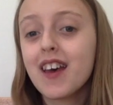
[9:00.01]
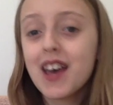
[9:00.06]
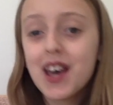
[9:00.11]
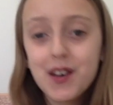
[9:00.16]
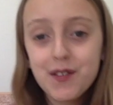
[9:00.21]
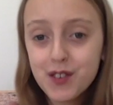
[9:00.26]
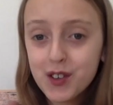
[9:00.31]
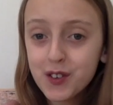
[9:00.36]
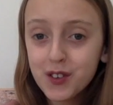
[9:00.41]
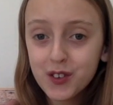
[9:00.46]
If
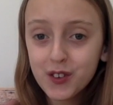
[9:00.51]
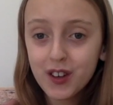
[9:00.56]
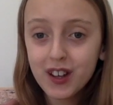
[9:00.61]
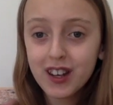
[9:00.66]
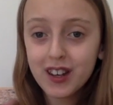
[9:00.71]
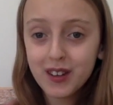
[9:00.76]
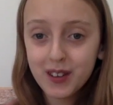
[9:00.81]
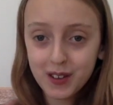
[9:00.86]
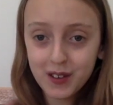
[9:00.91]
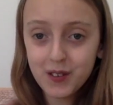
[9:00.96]
you enjoyed it
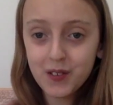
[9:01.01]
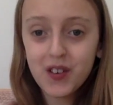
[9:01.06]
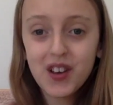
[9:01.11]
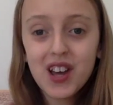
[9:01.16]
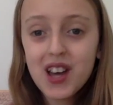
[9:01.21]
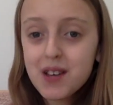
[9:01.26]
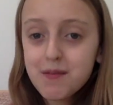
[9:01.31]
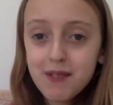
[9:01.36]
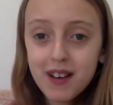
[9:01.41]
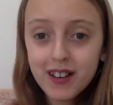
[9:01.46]
too,
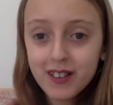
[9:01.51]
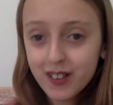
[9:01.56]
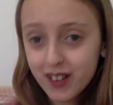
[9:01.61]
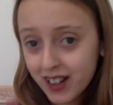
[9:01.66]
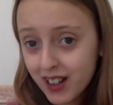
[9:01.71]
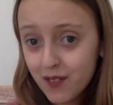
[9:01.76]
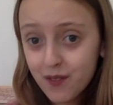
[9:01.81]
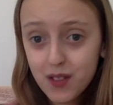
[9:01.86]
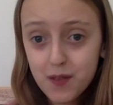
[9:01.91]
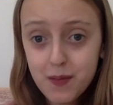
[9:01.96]
make sure to
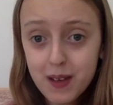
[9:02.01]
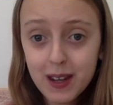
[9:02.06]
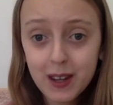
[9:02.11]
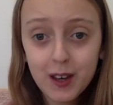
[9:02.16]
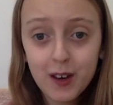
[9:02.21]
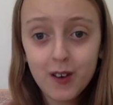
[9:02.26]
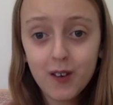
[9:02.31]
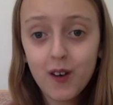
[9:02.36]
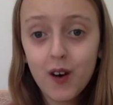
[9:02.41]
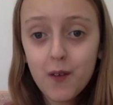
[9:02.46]
give the
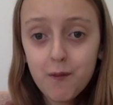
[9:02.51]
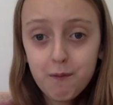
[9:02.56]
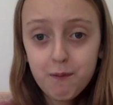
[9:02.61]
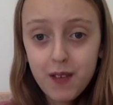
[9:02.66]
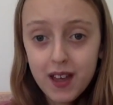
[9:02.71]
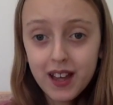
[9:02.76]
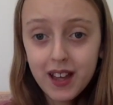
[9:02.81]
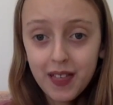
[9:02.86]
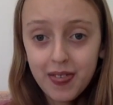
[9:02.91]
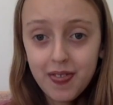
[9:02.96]
video a
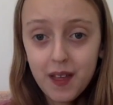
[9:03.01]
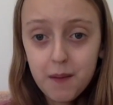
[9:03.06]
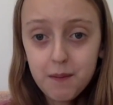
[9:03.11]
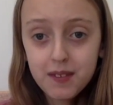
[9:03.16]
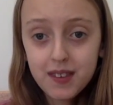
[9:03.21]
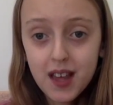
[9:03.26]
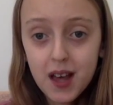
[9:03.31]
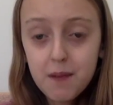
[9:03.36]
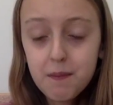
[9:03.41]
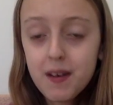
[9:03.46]
big thumbs
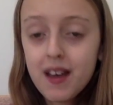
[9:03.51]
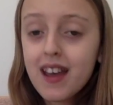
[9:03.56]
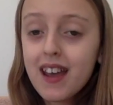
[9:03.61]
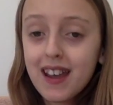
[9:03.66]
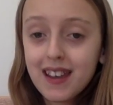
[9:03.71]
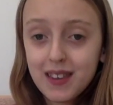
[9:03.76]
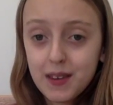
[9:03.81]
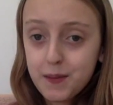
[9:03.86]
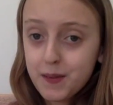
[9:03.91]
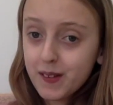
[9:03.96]
up and
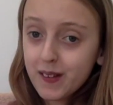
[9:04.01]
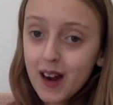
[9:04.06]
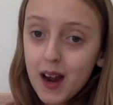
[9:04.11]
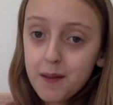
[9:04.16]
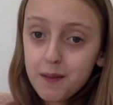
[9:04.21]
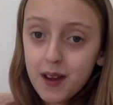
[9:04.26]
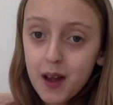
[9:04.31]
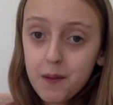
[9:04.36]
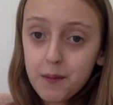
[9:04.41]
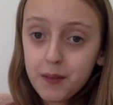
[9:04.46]
subscribe
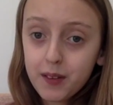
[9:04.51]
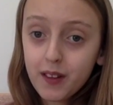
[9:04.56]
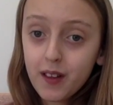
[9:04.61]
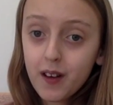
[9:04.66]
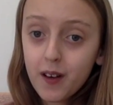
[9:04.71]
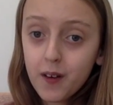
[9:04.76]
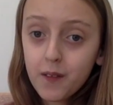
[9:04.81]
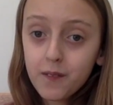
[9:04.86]
down below.